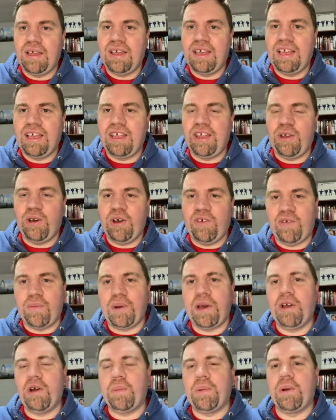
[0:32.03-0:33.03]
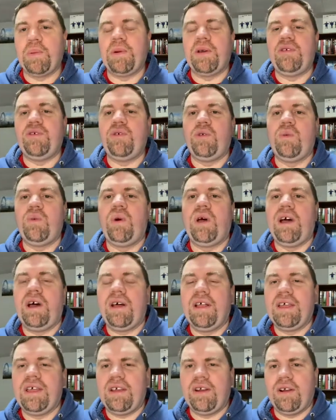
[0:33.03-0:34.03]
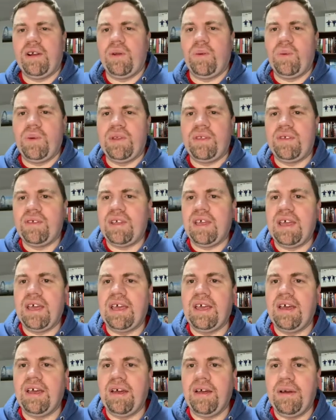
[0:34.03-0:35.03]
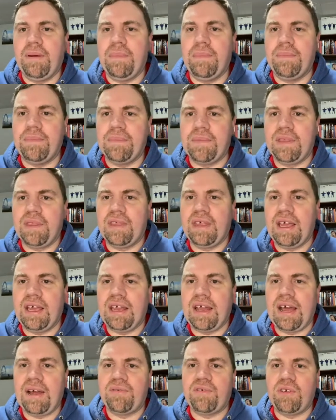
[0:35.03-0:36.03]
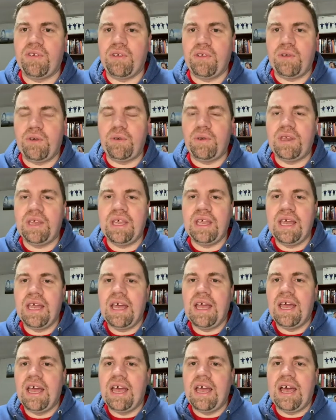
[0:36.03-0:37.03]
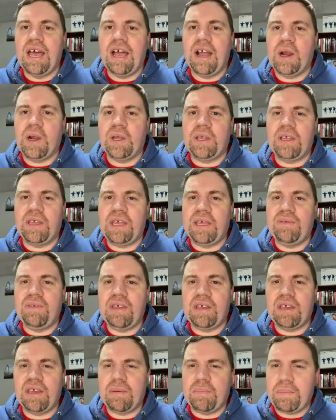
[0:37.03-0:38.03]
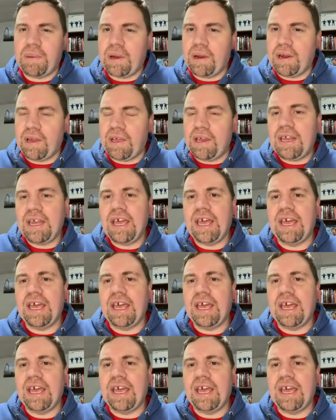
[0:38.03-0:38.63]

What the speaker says: Hello everybody, hope everybody's doing well here on a Wednesday late afternoon, early evening period.